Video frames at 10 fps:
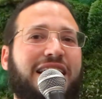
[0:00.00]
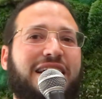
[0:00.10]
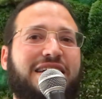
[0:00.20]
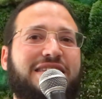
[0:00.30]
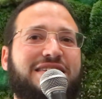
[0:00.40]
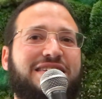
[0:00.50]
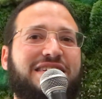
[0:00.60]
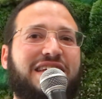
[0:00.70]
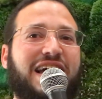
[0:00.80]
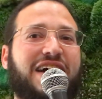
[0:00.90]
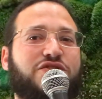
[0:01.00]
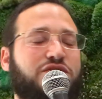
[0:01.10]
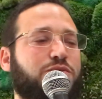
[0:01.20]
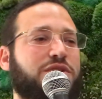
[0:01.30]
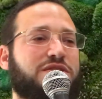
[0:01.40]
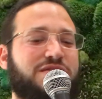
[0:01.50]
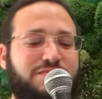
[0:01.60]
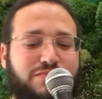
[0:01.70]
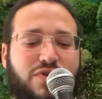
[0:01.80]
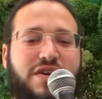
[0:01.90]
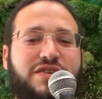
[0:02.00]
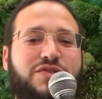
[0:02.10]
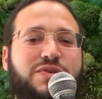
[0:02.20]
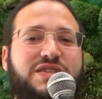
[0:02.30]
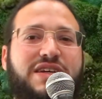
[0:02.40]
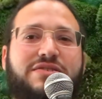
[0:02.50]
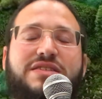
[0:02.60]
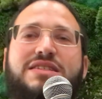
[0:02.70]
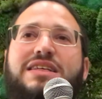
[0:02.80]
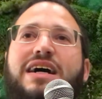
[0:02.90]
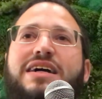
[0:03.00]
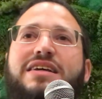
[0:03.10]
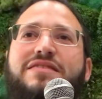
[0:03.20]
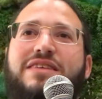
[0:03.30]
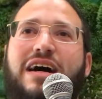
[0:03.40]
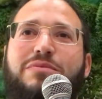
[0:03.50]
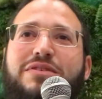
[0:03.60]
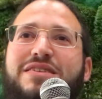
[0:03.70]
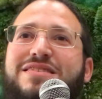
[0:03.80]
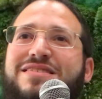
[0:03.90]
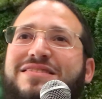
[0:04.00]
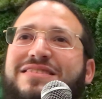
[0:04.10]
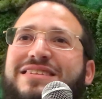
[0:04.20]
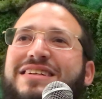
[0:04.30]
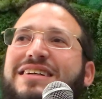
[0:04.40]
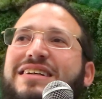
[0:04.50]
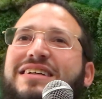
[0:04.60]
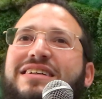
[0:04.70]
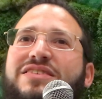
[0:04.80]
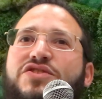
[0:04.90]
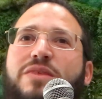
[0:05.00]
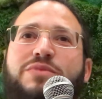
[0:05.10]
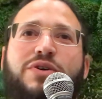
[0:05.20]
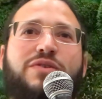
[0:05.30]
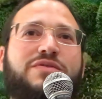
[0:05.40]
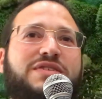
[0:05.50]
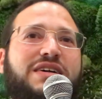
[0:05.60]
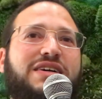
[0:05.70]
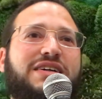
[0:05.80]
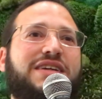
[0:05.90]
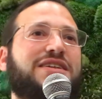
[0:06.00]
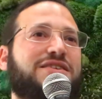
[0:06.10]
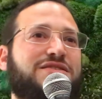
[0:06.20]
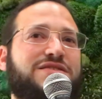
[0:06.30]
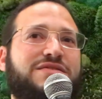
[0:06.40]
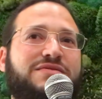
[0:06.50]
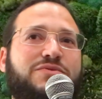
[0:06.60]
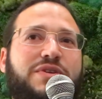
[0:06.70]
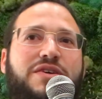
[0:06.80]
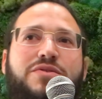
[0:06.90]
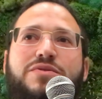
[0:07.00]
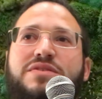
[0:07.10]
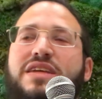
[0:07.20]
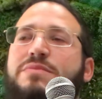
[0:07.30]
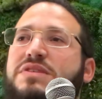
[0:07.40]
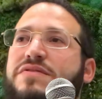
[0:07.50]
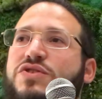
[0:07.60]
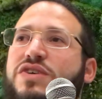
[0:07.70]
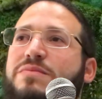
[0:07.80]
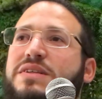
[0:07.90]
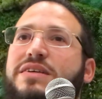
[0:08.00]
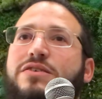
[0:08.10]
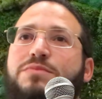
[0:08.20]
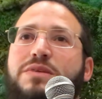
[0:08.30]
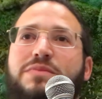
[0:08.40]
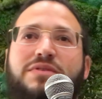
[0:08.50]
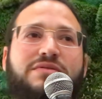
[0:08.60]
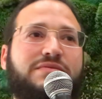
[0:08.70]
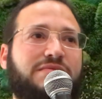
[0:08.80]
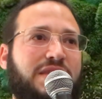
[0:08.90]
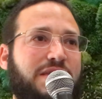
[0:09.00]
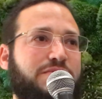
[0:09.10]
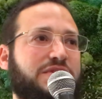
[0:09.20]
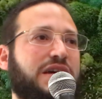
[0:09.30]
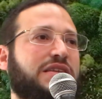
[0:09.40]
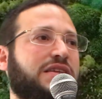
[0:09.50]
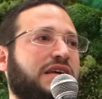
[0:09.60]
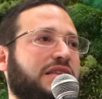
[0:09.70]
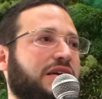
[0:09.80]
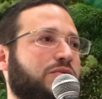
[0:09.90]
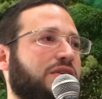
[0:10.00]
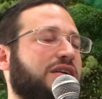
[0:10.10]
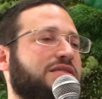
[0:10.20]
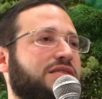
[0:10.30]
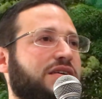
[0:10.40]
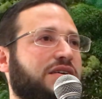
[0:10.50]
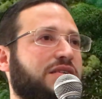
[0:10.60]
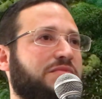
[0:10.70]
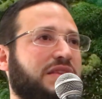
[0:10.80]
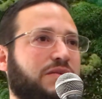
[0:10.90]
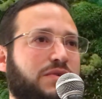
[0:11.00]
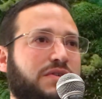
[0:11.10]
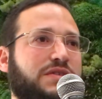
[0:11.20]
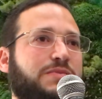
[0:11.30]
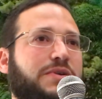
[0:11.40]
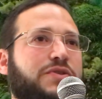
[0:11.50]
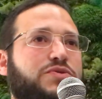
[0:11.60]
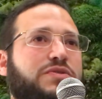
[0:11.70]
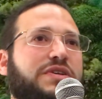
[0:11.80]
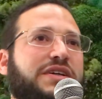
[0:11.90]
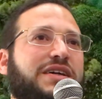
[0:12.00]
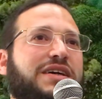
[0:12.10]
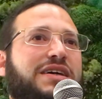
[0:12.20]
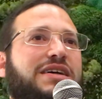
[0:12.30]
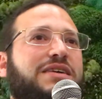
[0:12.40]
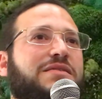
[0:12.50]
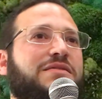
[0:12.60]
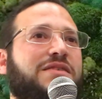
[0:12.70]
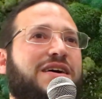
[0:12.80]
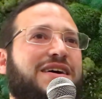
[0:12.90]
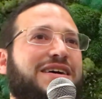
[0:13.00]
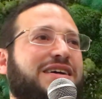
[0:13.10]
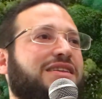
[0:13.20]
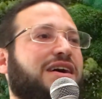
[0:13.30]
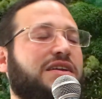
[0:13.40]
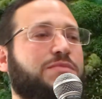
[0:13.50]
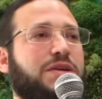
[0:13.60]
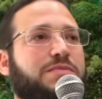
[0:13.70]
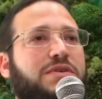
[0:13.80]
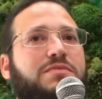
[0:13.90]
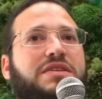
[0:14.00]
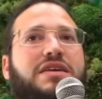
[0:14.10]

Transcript: And he actually was brought into a secret society of Kabbalists, Shem Tovs, healers, where they used names of Hashem to heal people. They pretended that they were not tzaddikim, that they weren't spiritually inclined people,